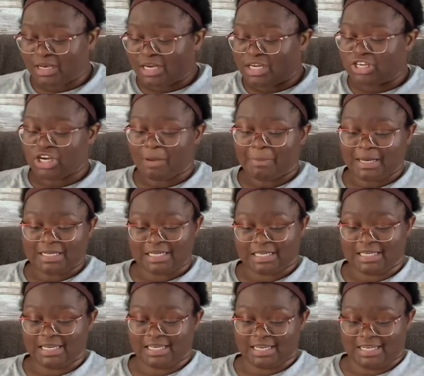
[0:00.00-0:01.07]
Jumping to
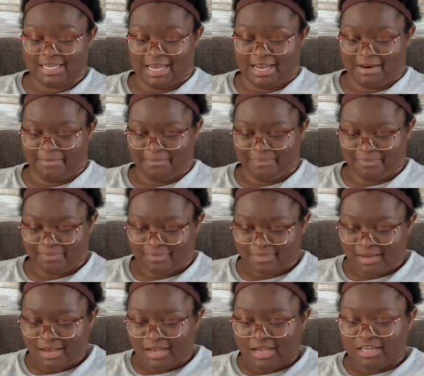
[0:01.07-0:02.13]
season 10.
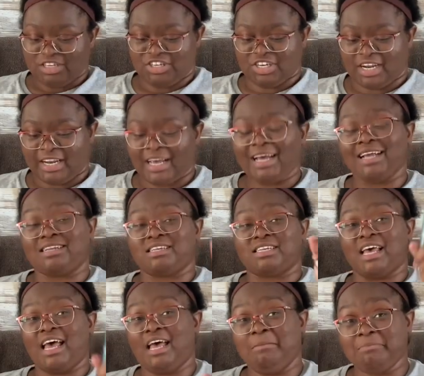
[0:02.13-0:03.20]
Jenna
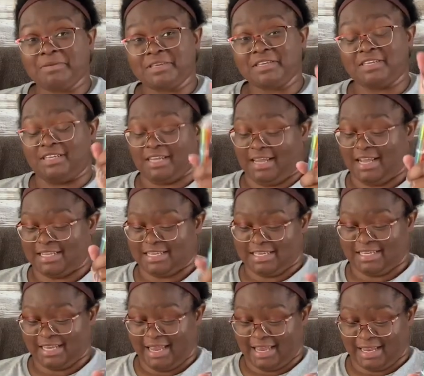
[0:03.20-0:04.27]
attempts to gets
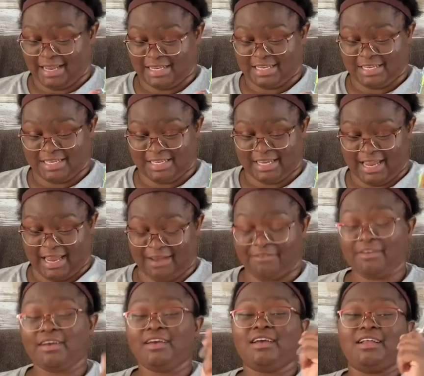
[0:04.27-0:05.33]
to Sav.
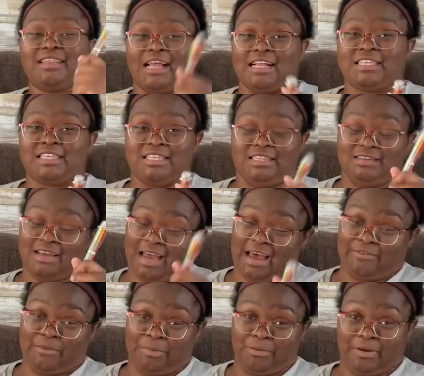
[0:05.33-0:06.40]
That's
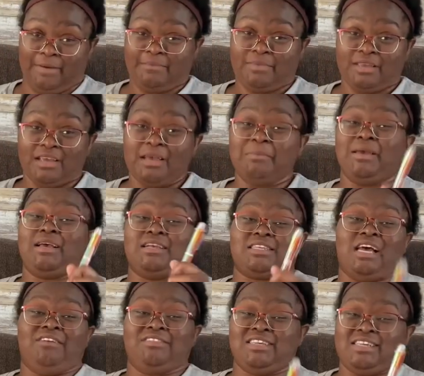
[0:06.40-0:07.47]
half a point. Because
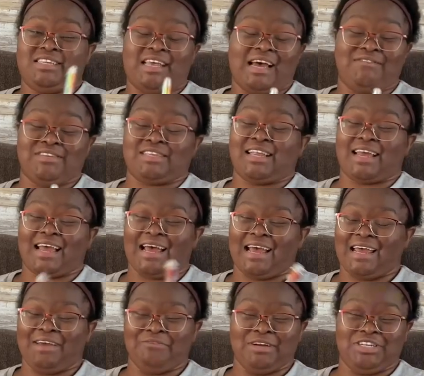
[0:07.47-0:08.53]
obviously Sav is like, I
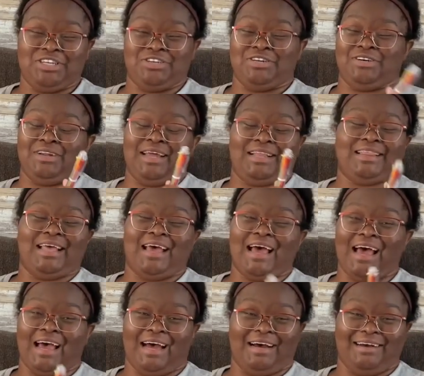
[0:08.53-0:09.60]
ain't with you like that.
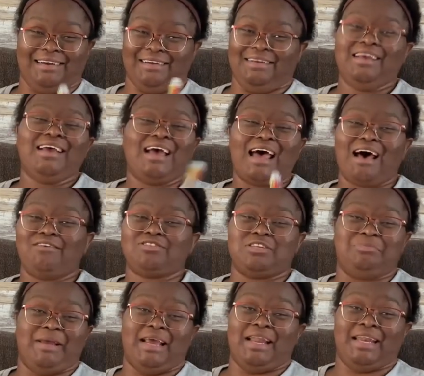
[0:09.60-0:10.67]
I'm just
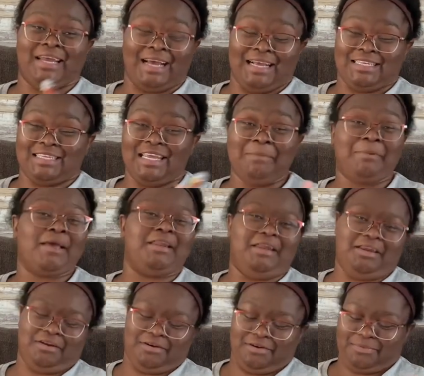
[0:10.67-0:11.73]
being nice. He
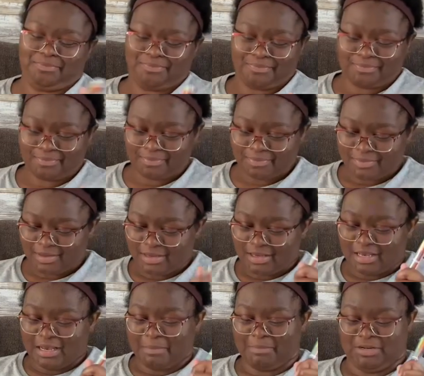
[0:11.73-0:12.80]
pitied her.
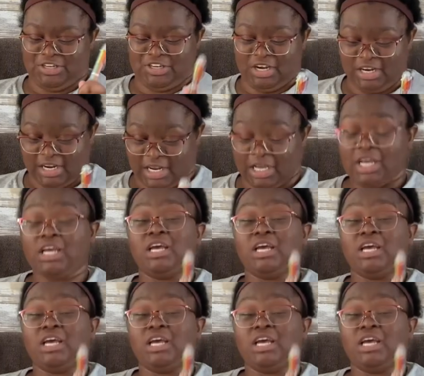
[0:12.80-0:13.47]
But Jenna